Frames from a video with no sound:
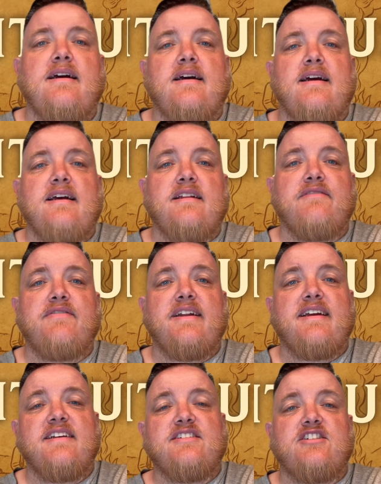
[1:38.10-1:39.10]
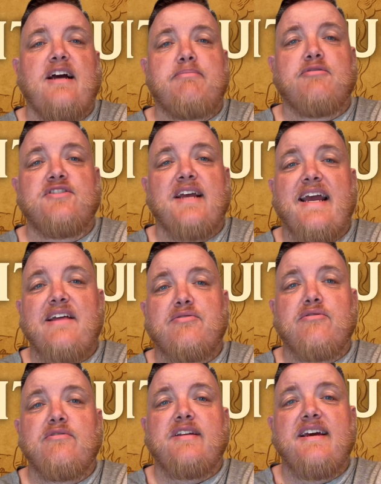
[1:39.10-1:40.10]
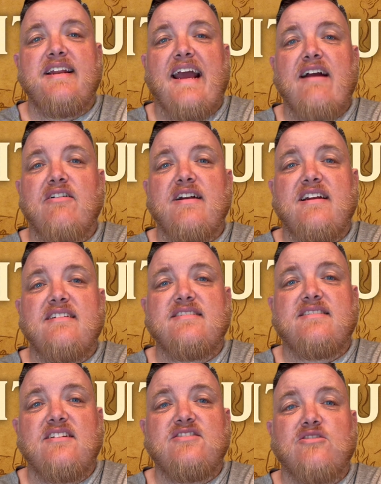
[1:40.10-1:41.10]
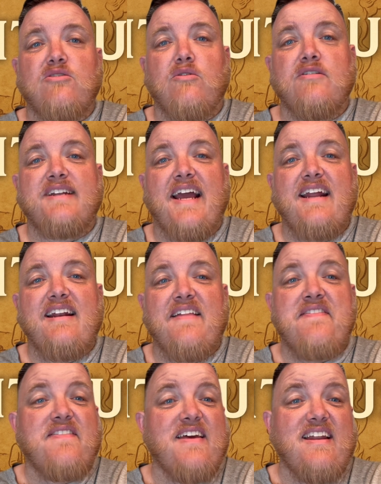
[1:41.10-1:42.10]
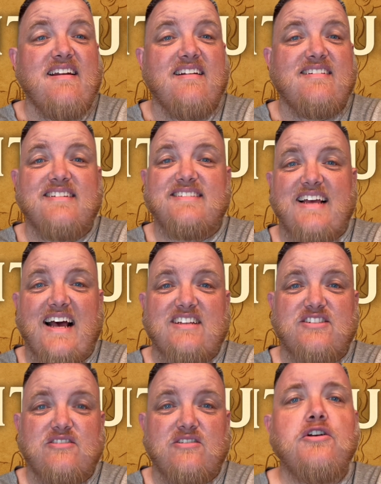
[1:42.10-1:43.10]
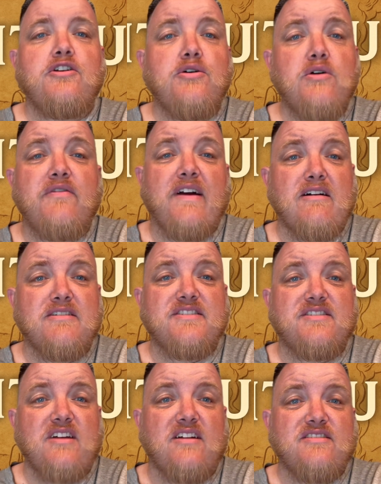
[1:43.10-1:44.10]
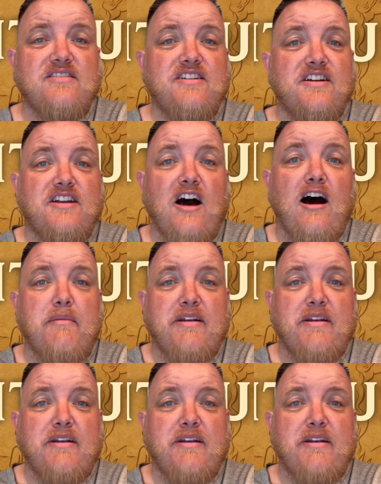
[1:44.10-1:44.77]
In Leviticus chapters 8 through 10, Aaron and his sons are ordained, and then disaster. 2 of Aaron's sons, Nadab